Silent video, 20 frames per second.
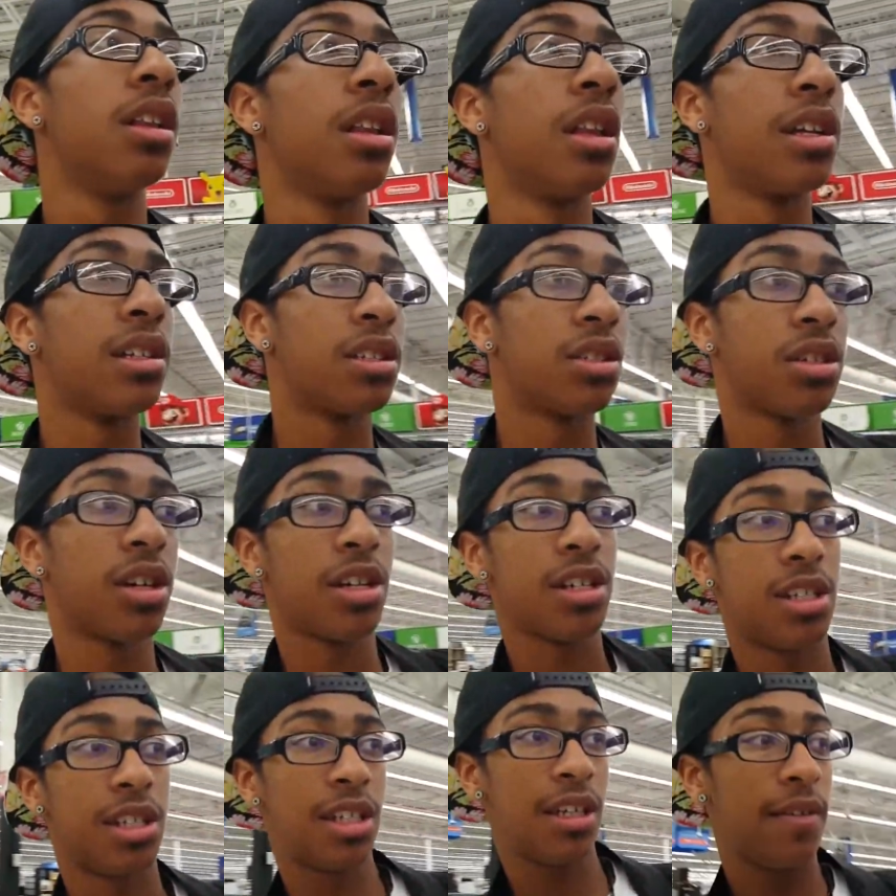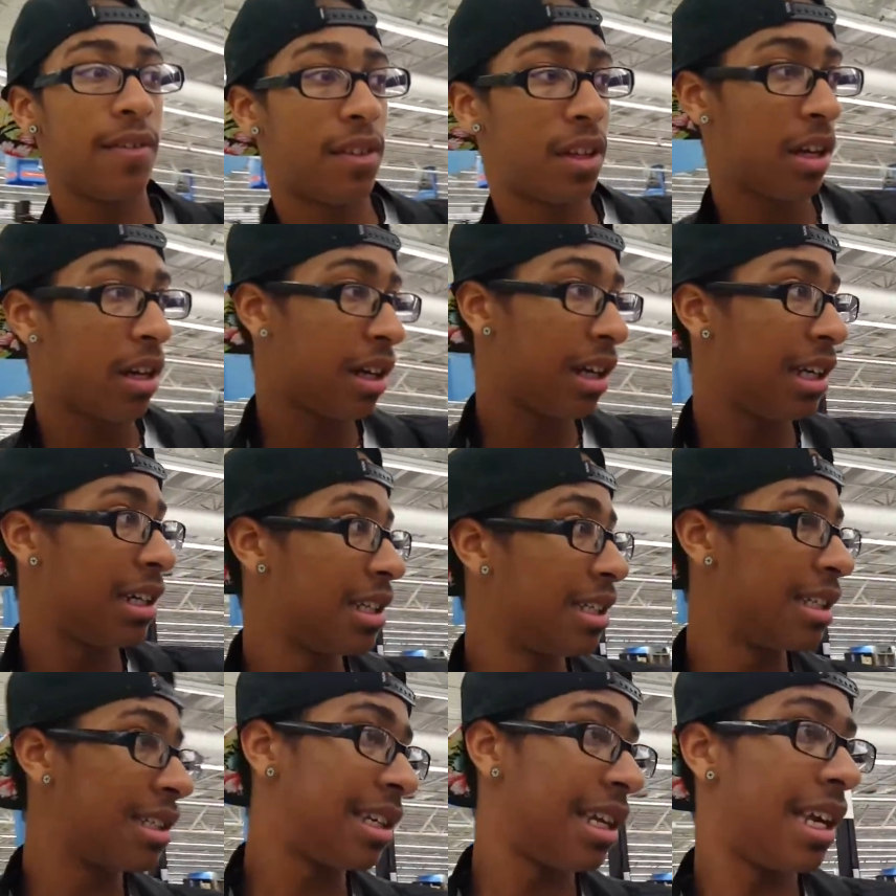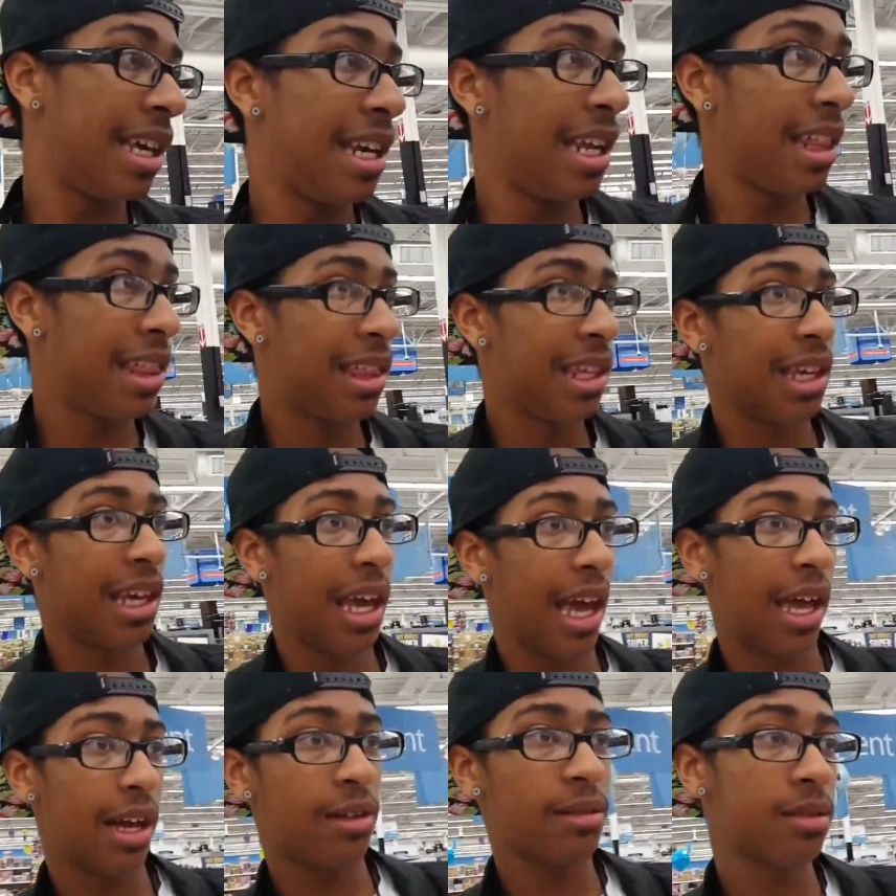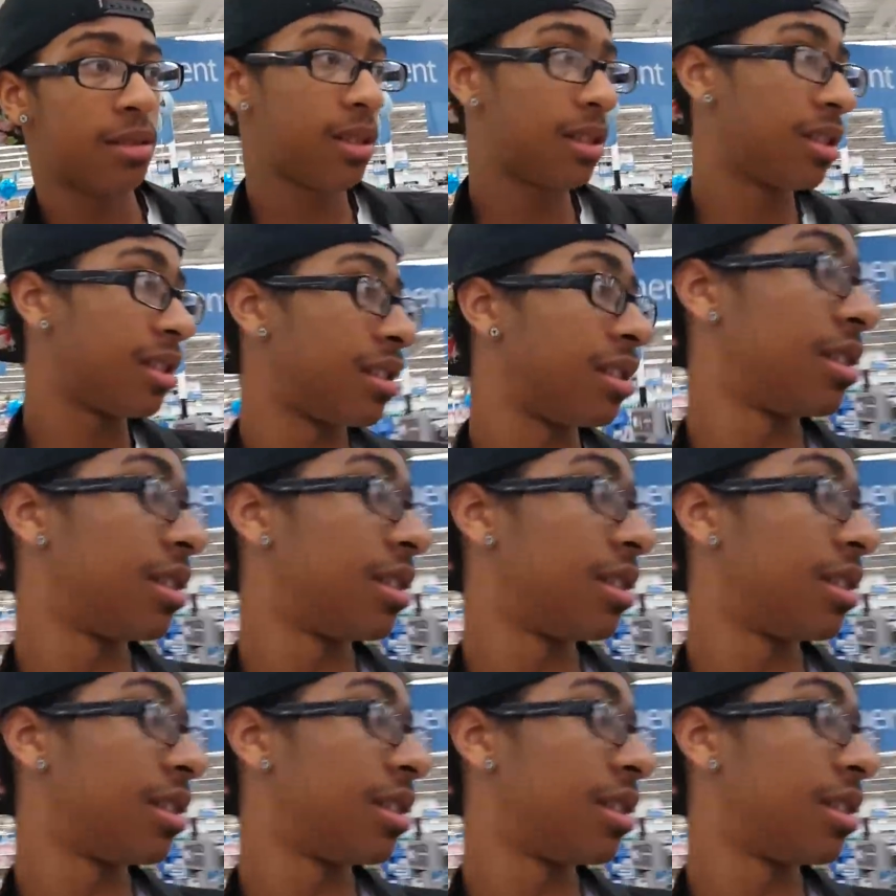Let's try to see if there is anything else